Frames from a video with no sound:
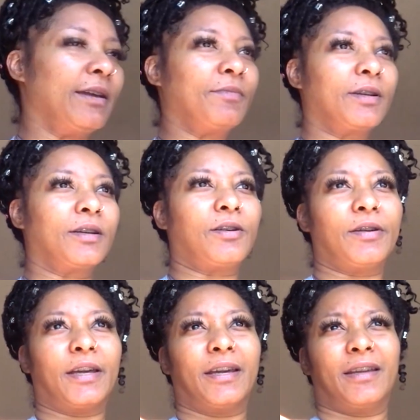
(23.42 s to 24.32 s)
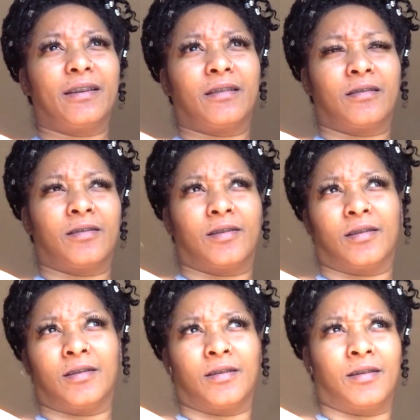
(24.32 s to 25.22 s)
am gonna go ahead
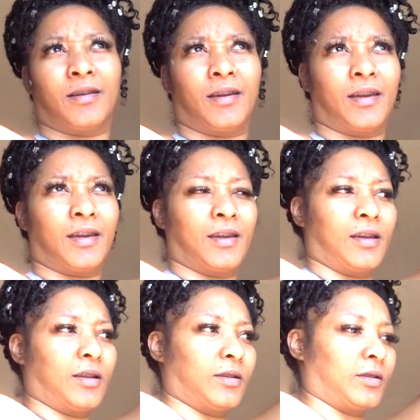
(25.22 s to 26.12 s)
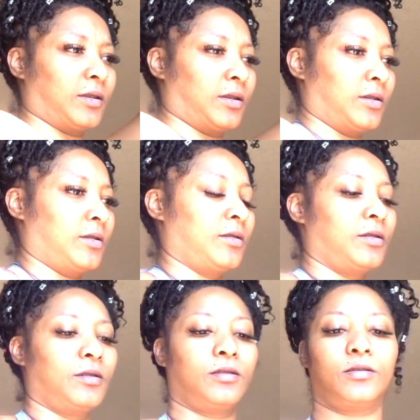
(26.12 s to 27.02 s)
and
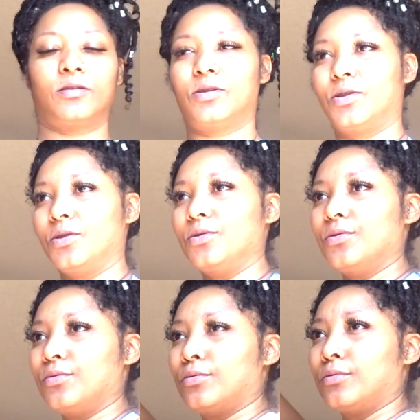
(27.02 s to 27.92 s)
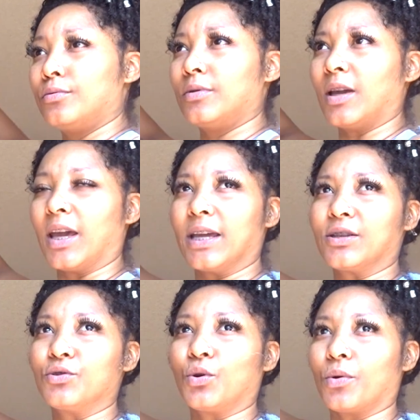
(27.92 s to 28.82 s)
do a
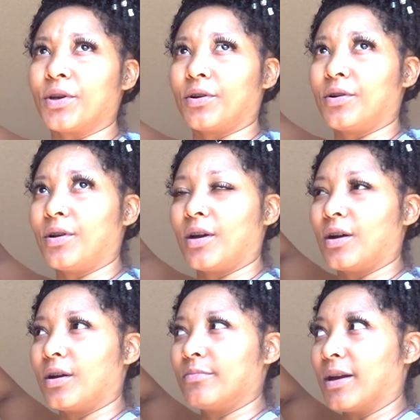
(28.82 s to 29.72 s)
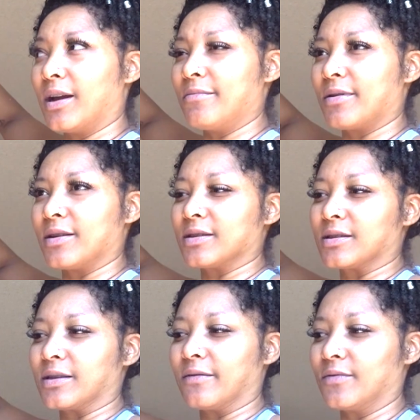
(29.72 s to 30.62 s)
tutorial on my eyebrows
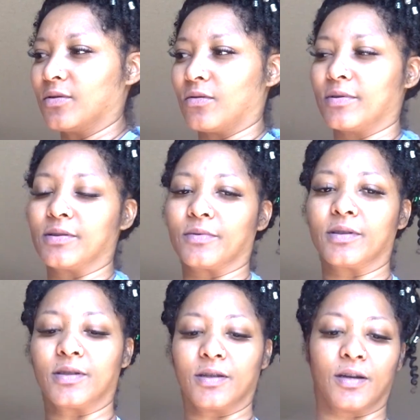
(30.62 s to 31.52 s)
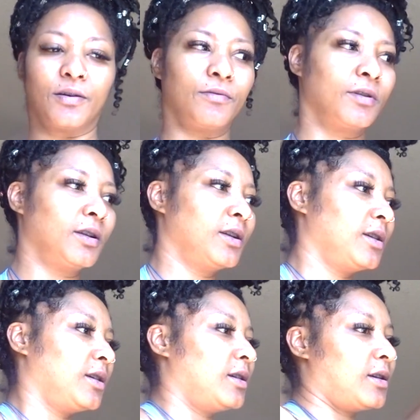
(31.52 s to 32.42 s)
because everyone always wants to know.
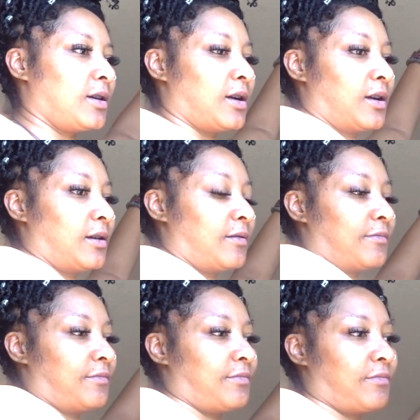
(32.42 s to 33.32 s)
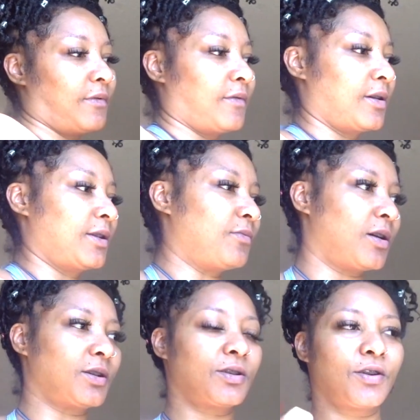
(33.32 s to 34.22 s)
Um we've already
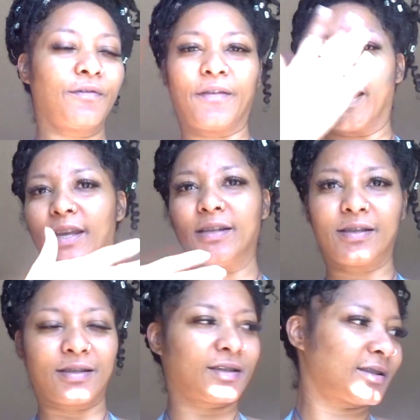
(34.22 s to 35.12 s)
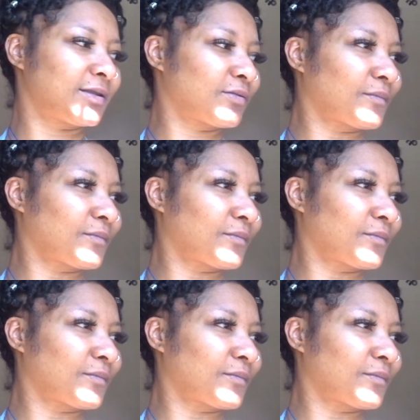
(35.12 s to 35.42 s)
washed her face.